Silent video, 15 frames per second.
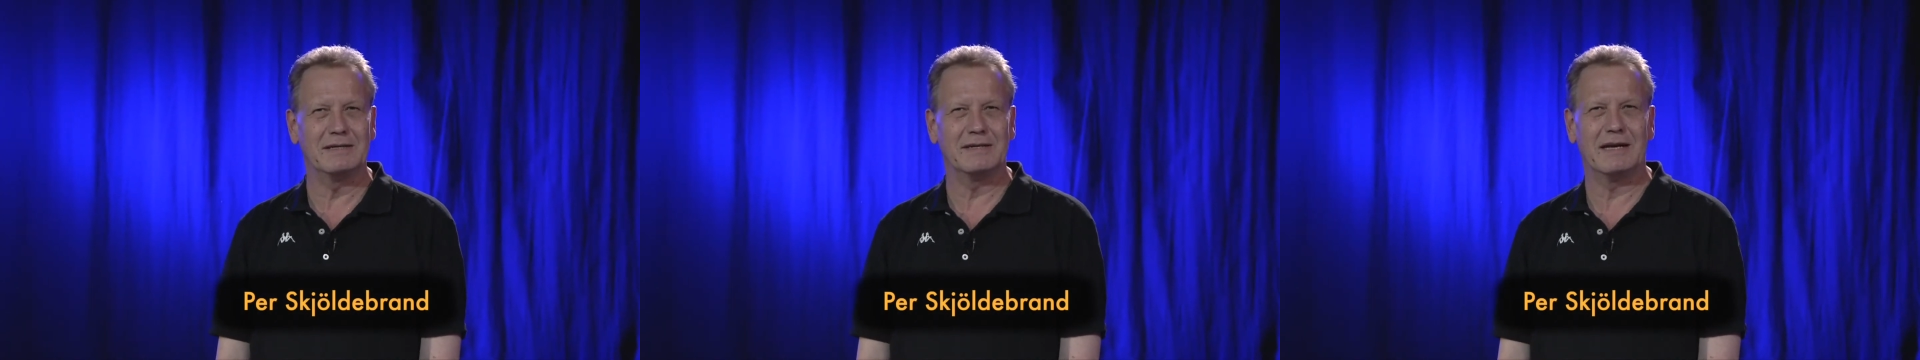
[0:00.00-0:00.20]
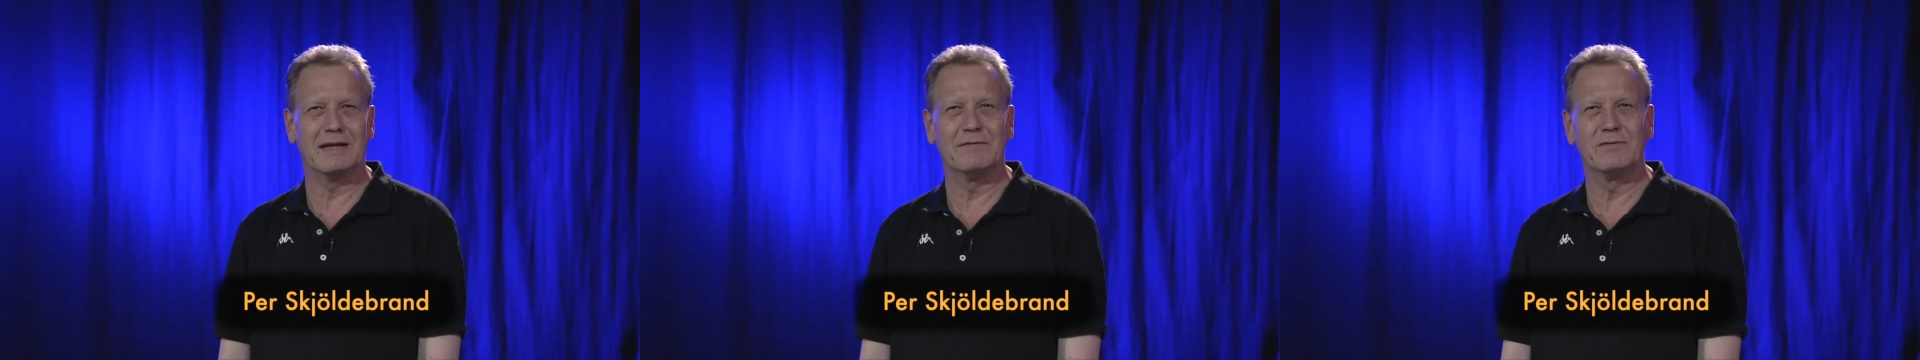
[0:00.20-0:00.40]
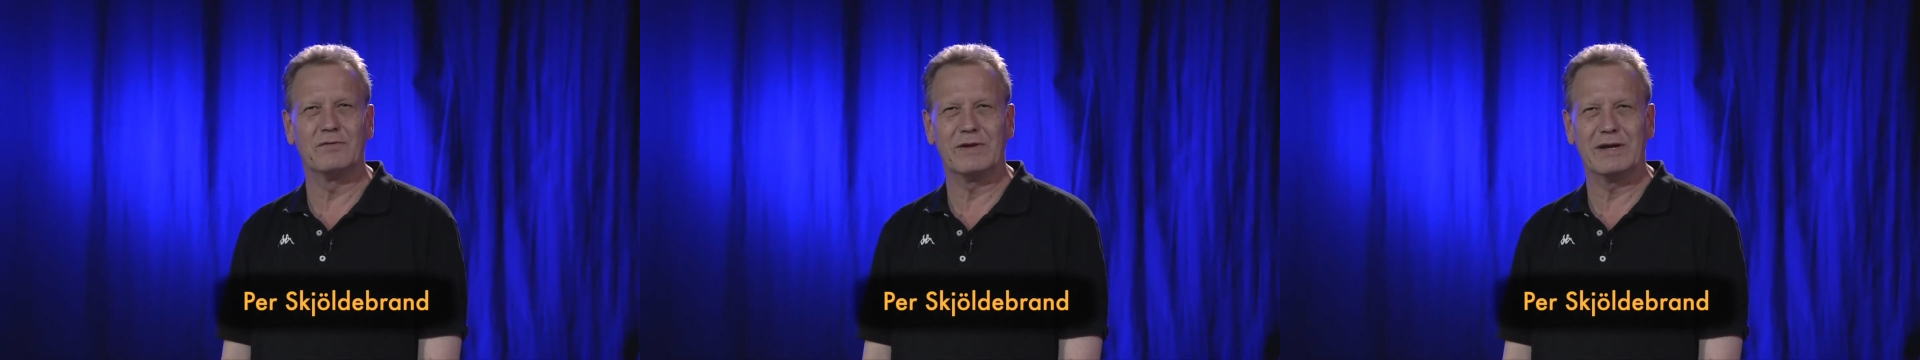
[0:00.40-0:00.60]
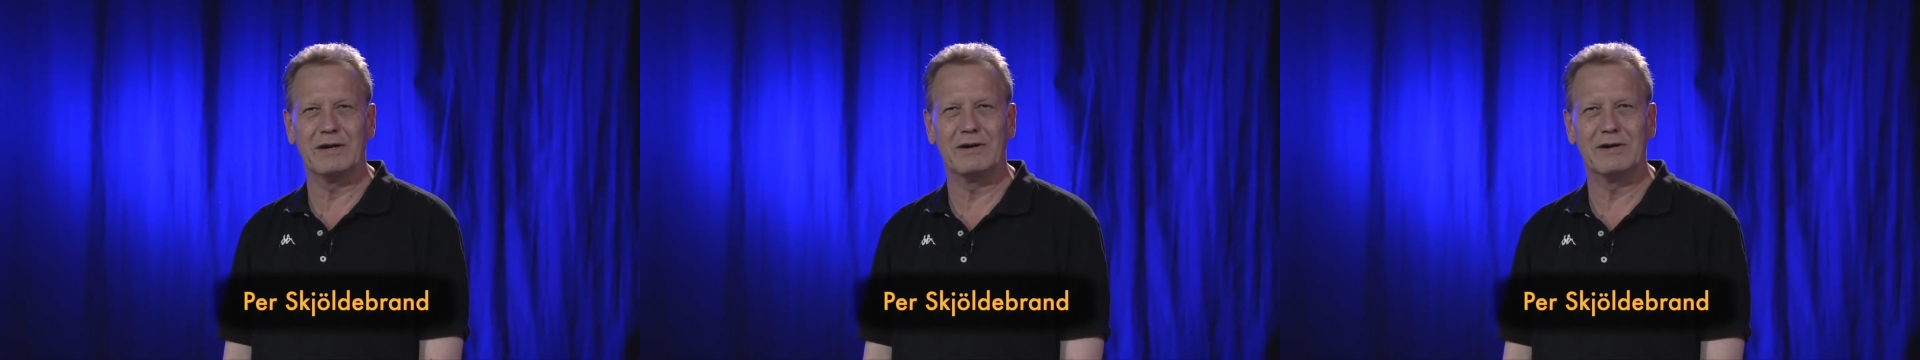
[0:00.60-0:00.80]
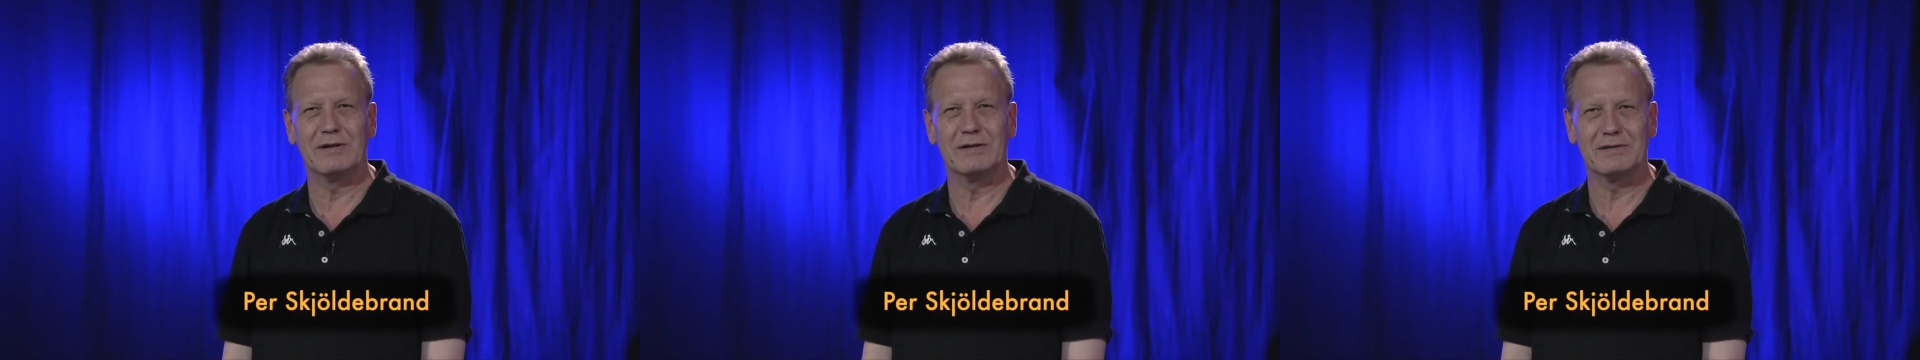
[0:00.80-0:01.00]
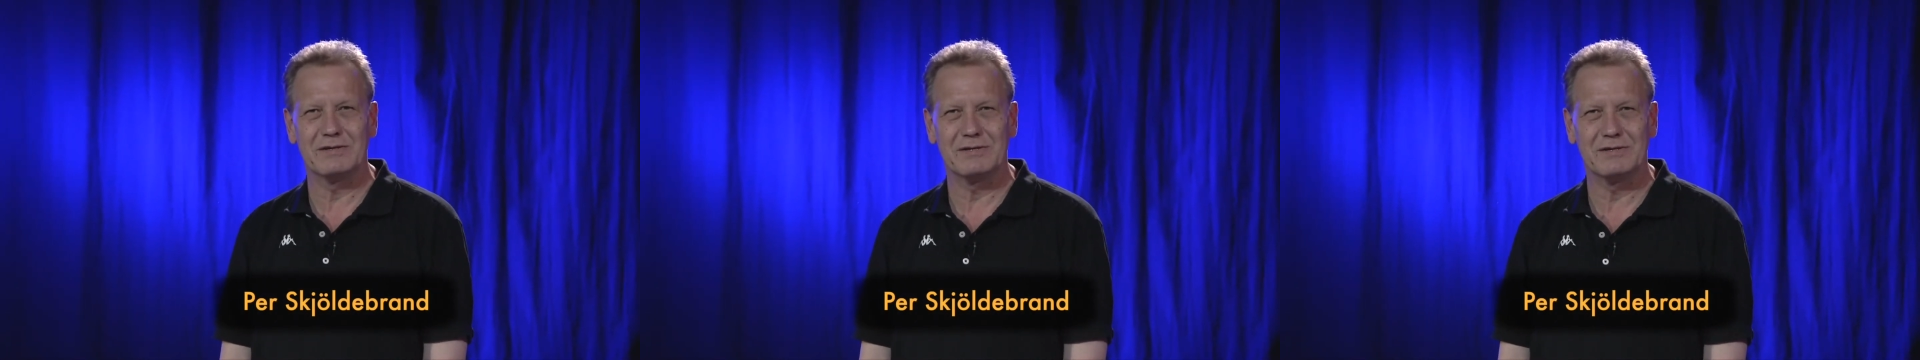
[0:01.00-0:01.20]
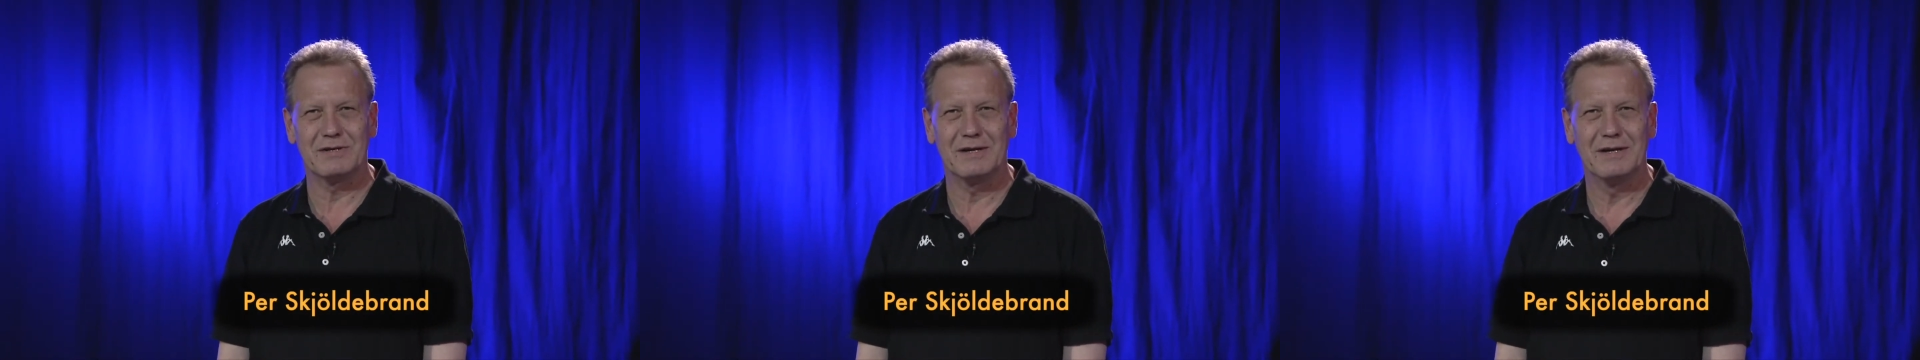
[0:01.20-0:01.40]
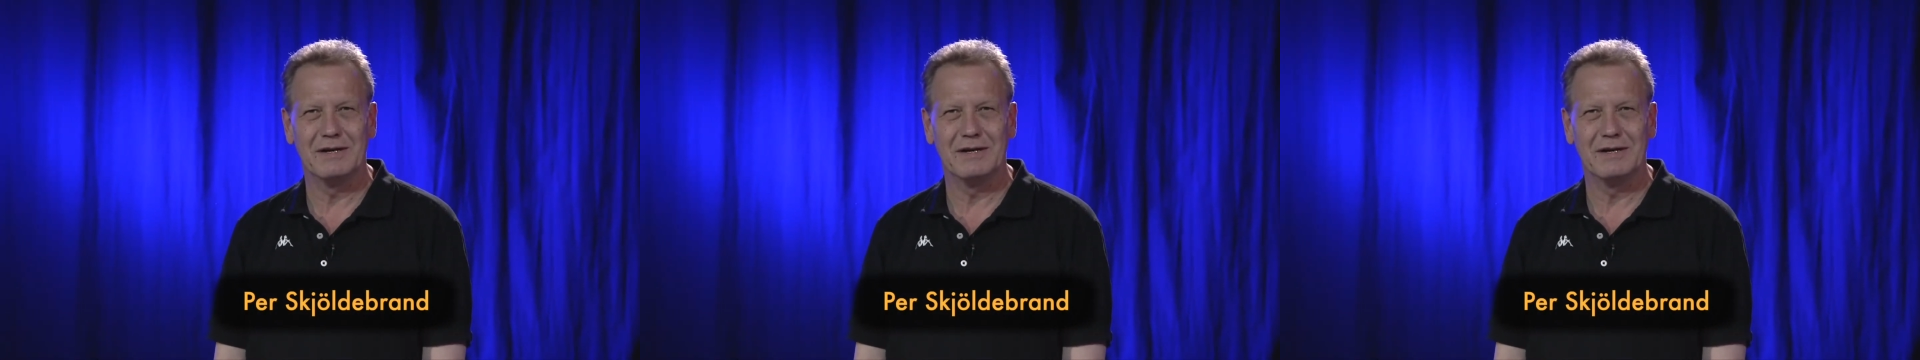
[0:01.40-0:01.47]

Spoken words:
and rehearse.